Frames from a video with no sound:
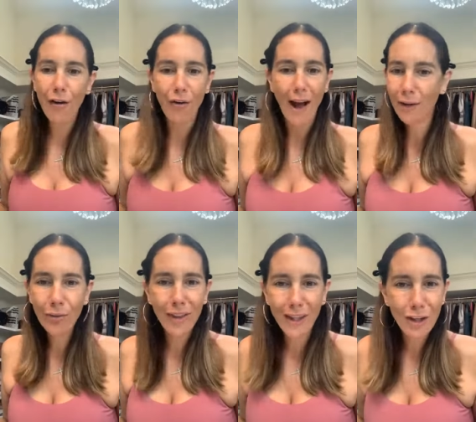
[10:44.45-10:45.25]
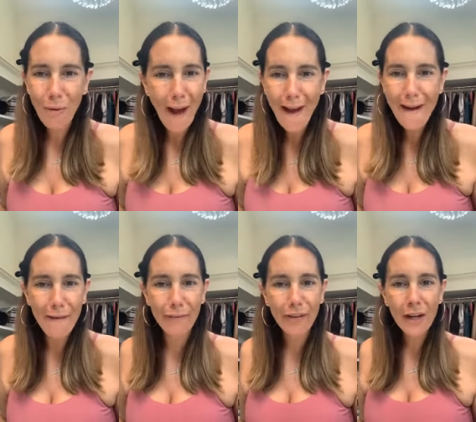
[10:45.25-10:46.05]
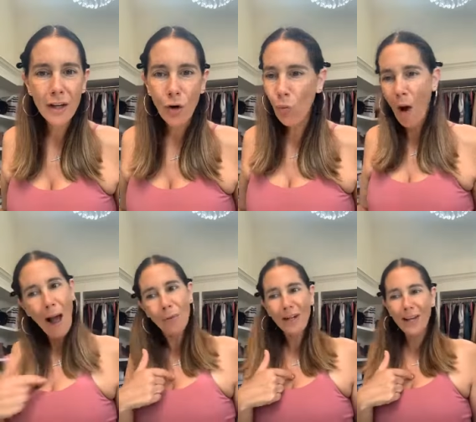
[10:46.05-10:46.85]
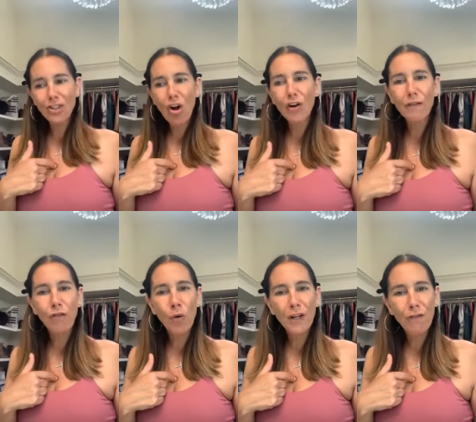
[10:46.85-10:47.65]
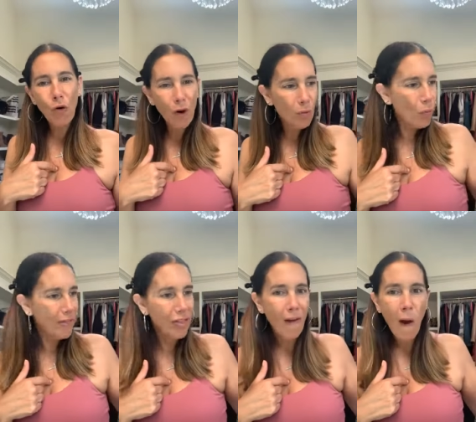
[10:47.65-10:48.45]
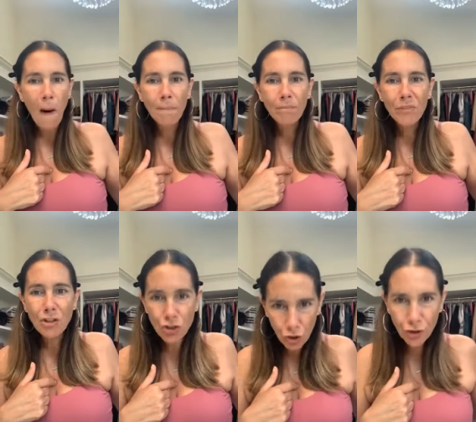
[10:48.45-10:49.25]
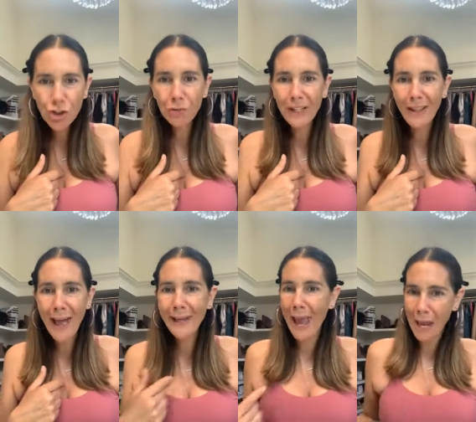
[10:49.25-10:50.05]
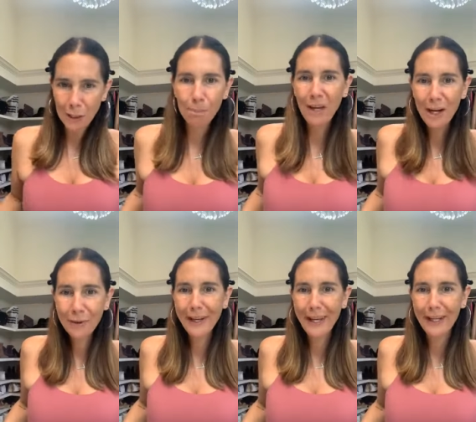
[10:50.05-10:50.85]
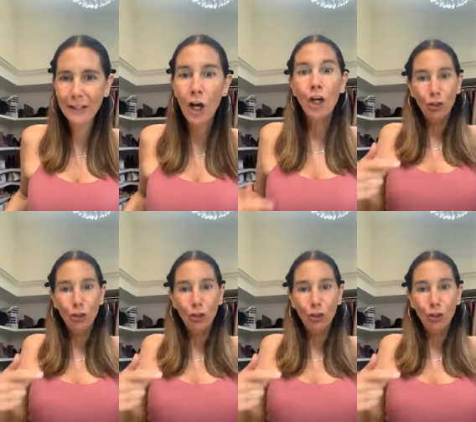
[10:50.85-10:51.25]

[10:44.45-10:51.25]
No, I don't think you have. Why would I start at 44 with surgery leg and a period?